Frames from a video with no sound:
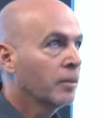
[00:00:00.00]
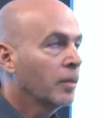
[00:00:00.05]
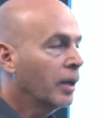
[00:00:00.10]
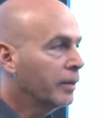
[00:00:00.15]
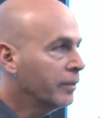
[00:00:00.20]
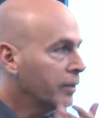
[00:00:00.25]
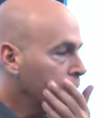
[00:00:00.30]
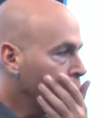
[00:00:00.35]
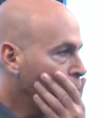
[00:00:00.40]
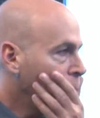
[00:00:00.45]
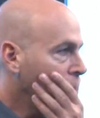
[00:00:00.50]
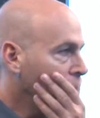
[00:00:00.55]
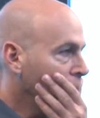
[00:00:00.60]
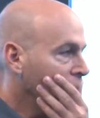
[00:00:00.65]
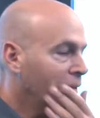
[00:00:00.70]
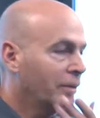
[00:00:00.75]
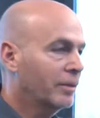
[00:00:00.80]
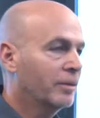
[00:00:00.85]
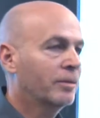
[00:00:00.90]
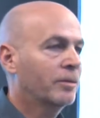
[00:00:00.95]
I said, wow,
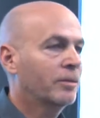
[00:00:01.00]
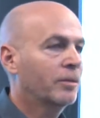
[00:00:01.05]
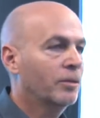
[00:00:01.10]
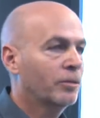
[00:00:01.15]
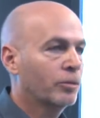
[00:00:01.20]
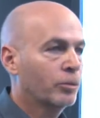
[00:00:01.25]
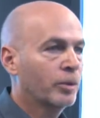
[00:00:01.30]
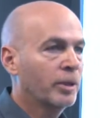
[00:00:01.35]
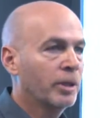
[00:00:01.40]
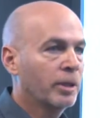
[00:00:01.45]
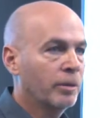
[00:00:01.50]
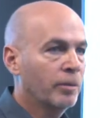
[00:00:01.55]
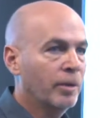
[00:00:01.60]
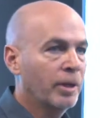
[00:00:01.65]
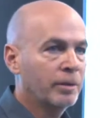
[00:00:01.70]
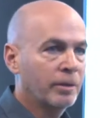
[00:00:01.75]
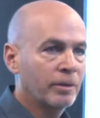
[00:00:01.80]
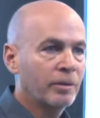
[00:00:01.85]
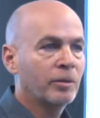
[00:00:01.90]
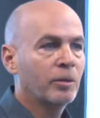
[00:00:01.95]
this is really
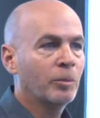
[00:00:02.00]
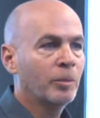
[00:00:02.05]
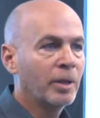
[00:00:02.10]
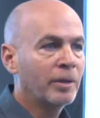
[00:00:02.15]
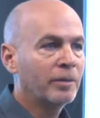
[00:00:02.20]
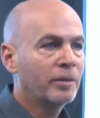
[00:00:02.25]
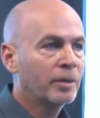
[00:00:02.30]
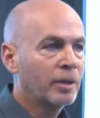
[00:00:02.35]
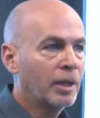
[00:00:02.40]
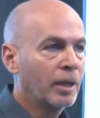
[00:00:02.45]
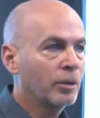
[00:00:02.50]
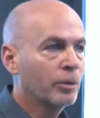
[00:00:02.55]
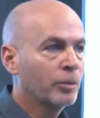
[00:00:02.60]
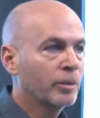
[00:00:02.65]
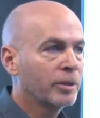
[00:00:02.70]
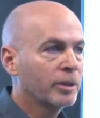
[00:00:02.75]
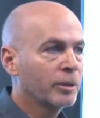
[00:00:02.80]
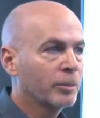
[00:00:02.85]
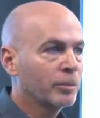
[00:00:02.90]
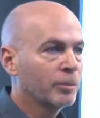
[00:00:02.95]
great. This is an amazing
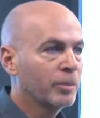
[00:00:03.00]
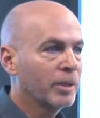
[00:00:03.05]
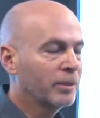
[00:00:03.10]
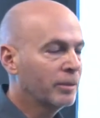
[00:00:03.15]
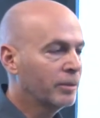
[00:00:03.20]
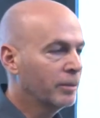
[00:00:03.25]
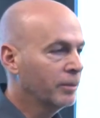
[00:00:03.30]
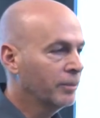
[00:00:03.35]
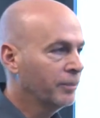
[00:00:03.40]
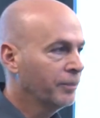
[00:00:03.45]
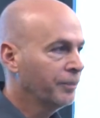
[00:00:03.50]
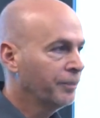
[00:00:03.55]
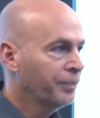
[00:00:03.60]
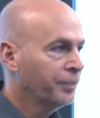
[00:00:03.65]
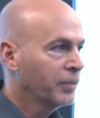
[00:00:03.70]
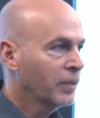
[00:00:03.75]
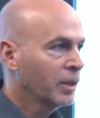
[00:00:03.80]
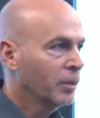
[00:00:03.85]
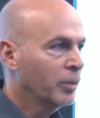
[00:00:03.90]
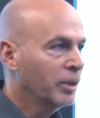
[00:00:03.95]
algorithm. But
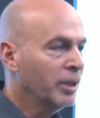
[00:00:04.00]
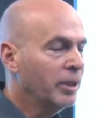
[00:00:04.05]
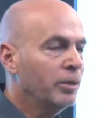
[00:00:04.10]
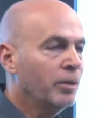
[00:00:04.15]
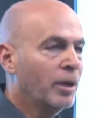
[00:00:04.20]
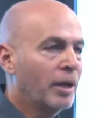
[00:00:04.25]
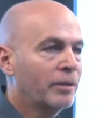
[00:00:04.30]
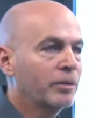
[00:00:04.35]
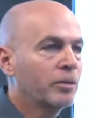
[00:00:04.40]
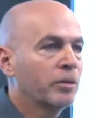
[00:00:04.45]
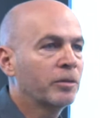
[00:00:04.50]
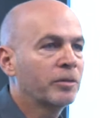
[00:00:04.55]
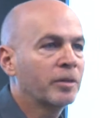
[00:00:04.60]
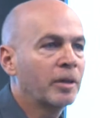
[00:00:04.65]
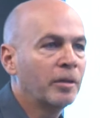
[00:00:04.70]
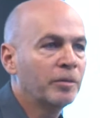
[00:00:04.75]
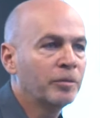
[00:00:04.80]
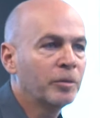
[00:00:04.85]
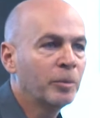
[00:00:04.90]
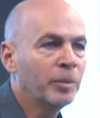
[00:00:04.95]
did you ask
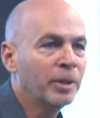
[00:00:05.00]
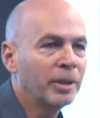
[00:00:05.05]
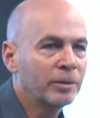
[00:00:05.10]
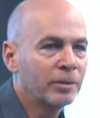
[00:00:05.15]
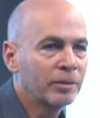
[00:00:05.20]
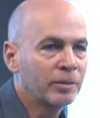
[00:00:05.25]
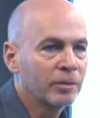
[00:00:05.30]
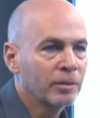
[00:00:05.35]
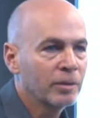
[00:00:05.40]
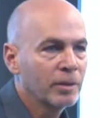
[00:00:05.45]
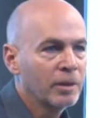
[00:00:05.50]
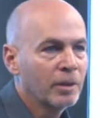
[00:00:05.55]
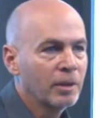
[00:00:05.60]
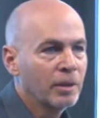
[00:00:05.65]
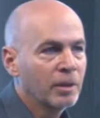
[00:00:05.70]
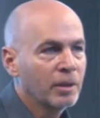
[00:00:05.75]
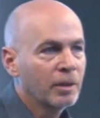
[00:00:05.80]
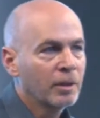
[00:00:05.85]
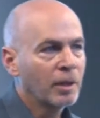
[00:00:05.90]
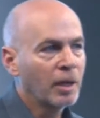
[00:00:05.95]
yourself a bit,
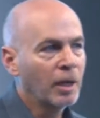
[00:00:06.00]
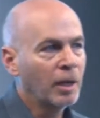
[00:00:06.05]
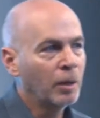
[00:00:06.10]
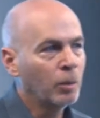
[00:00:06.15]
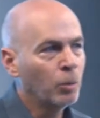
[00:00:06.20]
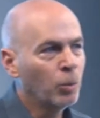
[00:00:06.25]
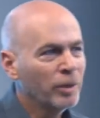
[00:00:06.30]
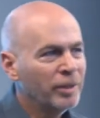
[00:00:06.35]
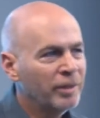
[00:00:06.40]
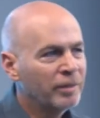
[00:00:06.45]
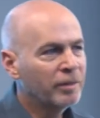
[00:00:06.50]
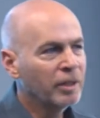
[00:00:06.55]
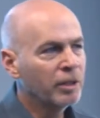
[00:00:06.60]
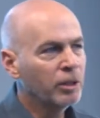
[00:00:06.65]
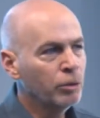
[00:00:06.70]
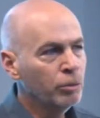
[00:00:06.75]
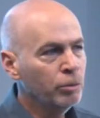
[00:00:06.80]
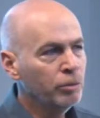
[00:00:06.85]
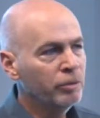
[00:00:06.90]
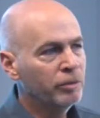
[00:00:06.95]
what is the
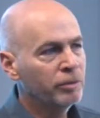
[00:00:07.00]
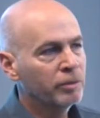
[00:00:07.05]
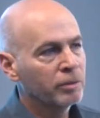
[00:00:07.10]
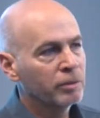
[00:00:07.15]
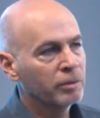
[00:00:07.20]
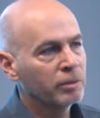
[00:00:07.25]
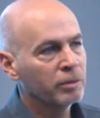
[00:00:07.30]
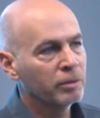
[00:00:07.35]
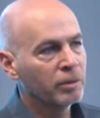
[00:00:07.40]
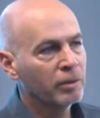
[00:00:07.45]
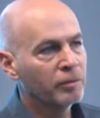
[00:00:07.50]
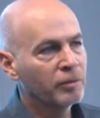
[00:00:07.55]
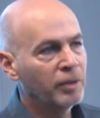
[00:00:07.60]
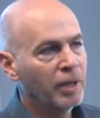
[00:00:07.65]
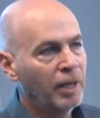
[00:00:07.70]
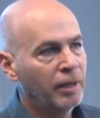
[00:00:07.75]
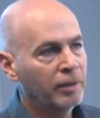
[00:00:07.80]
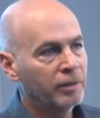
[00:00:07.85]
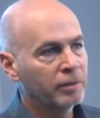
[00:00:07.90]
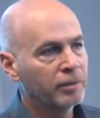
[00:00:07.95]
use of
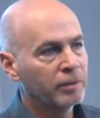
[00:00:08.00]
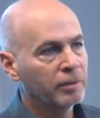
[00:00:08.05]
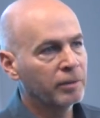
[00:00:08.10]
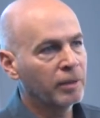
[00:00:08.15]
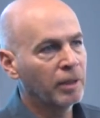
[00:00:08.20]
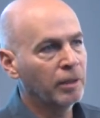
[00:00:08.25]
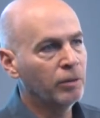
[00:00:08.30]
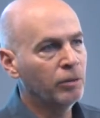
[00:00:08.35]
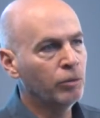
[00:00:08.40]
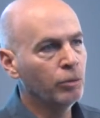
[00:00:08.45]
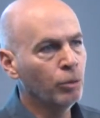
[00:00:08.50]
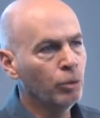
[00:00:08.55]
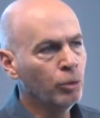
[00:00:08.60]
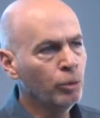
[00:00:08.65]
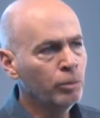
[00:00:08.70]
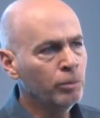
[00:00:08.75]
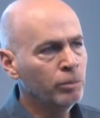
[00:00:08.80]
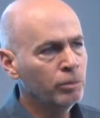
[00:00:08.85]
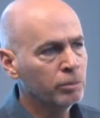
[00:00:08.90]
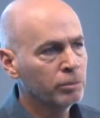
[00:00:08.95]
that, and to
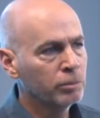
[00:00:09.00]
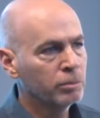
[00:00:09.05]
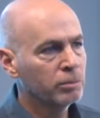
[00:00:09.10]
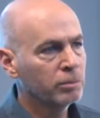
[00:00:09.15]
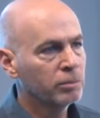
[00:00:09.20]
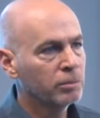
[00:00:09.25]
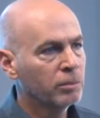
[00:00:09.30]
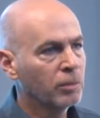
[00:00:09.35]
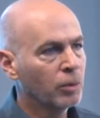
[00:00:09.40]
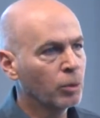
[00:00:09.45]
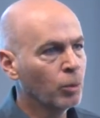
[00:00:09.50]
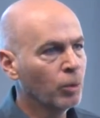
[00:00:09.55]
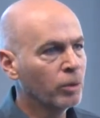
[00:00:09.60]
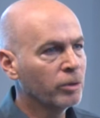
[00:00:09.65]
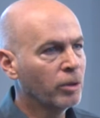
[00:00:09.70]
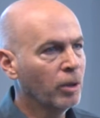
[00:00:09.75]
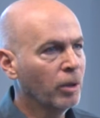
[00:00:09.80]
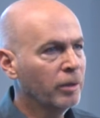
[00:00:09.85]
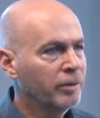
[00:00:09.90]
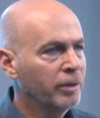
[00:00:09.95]
whom, on
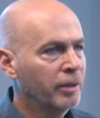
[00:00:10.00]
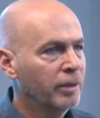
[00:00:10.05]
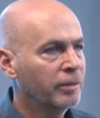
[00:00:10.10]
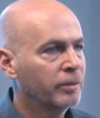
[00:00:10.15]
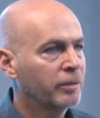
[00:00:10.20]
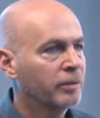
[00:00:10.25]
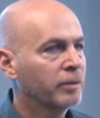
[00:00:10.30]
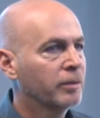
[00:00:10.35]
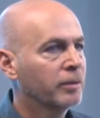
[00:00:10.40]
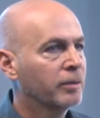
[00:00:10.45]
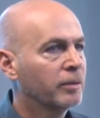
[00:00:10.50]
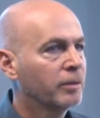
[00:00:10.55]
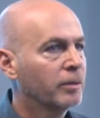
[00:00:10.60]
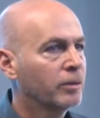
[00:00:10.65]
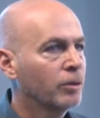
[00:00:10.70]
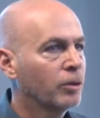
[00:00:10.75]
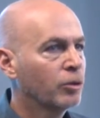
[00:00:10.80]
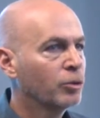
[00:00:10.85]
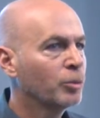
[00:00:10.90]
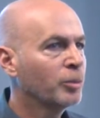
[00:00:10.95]
what context?
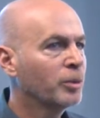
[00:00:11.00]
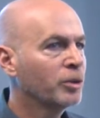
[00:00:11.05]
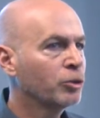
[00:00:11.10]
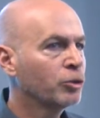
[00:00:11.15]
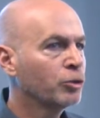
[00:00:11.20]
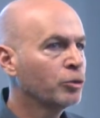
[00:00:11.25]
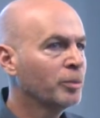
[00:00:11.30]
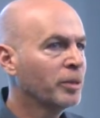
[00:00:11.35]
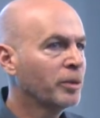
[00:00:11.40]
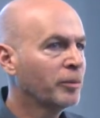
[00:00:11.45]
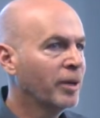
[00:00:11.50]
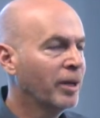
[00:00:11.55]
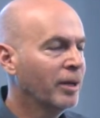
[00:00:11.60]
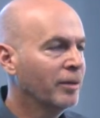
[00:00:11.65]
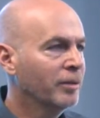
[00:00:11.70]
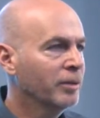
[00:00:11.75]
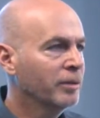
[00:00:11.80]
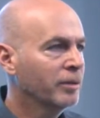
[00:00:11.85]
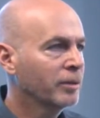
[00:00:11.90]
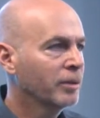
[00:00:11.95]
It should be
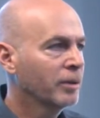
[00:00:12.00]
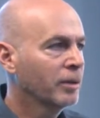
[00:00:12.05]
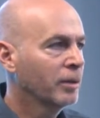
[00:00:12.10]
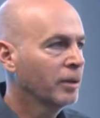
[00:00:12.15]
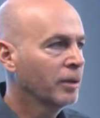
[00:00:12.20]
relevant.